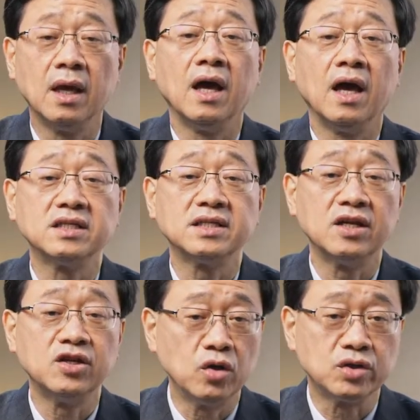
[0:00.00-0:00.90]
As I
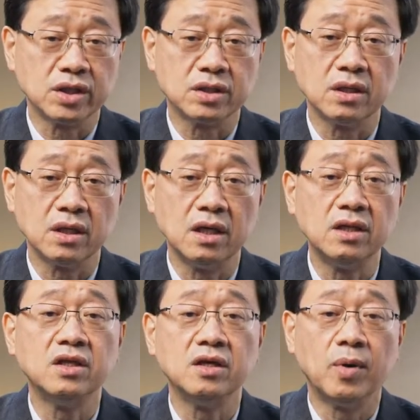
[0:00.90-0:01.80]
noted in
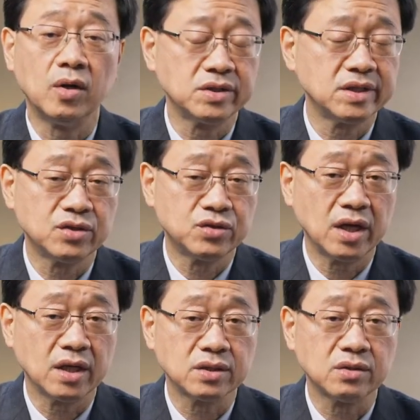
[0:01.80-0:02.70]
the policy
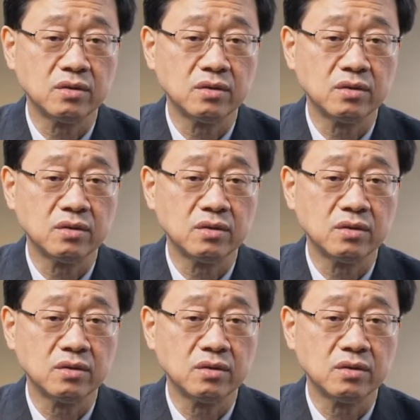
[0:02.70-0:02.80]
address,